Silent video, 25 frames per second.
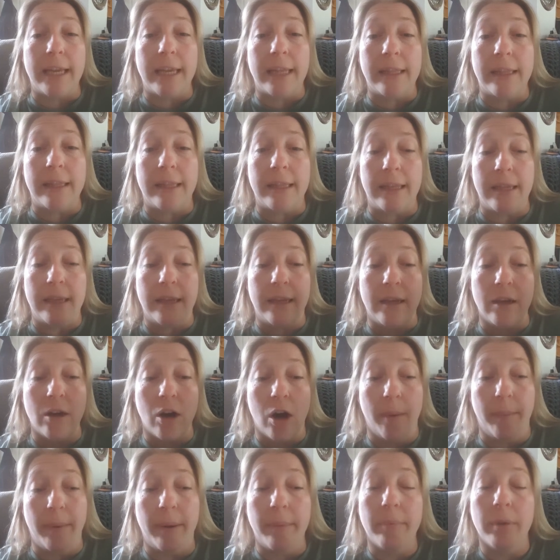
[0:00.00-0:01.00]
in the
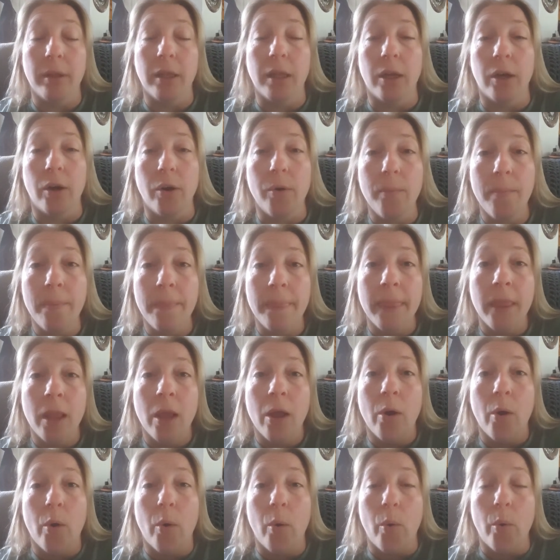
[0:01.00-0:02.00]
comment below,
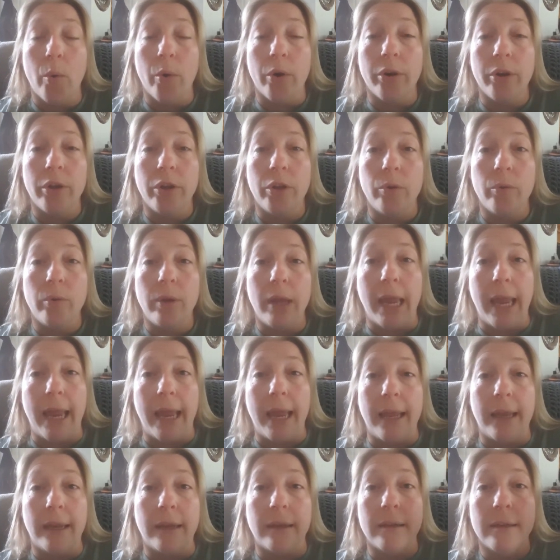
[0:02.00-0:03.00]
or you
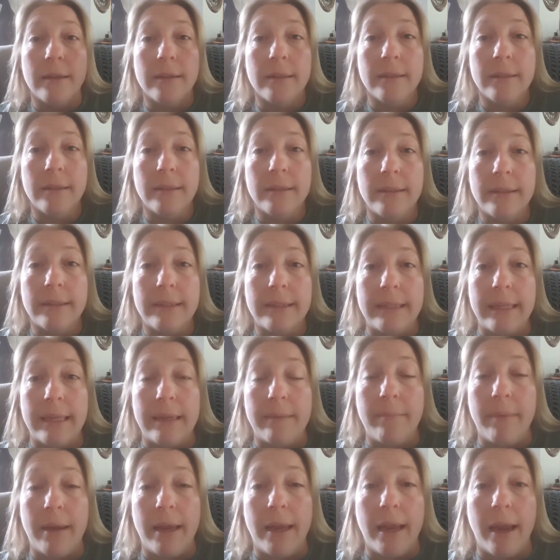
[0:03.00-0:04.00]
can
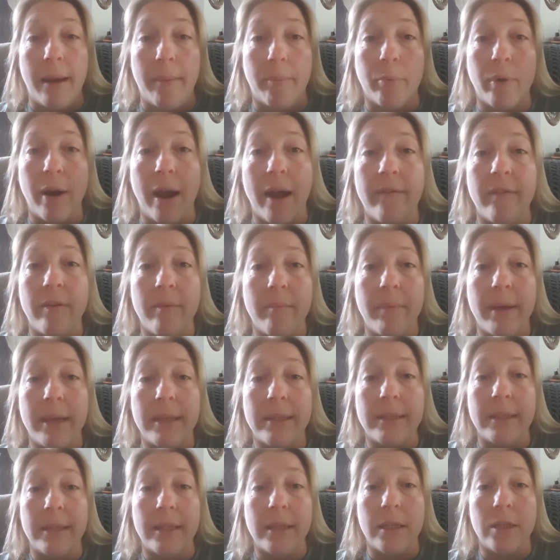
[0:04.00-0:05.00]
send me a private
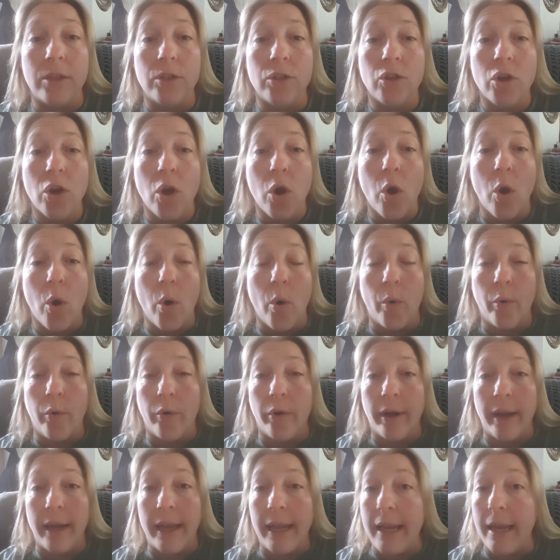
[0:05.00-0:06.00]
message
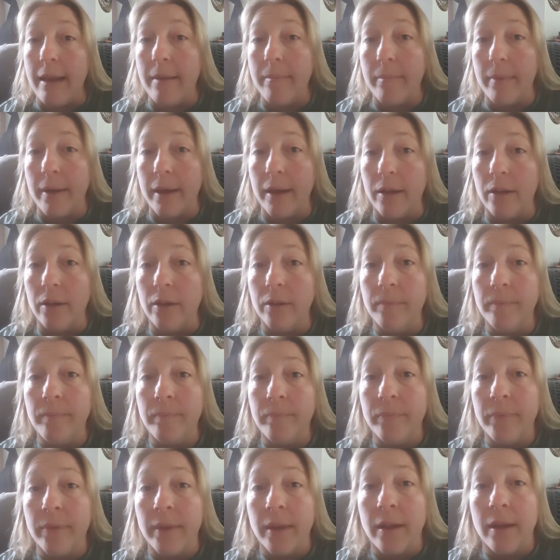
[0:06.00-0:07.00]
or an email.
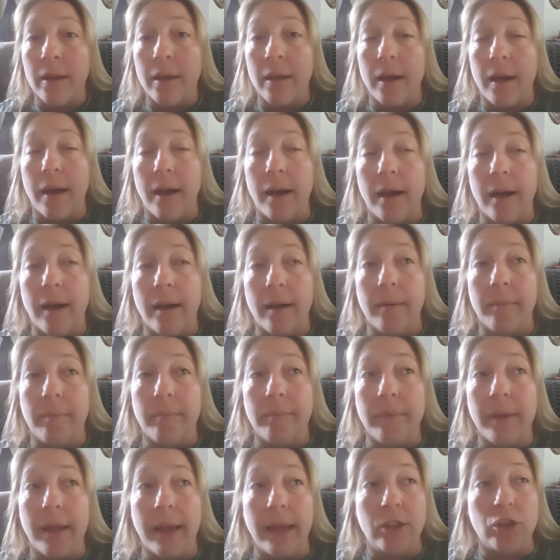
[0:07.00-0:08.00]

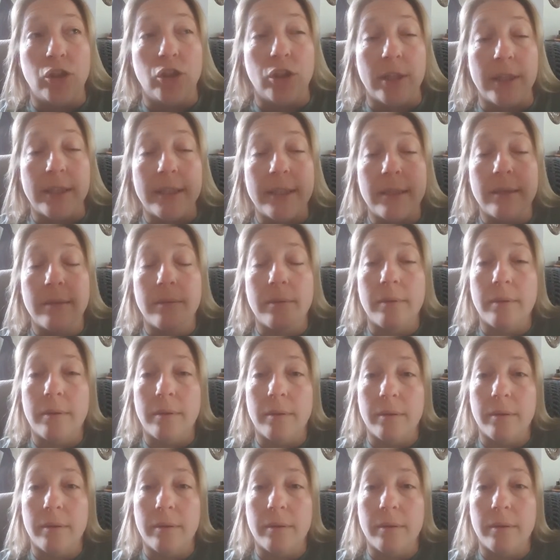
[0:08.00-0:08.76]
Just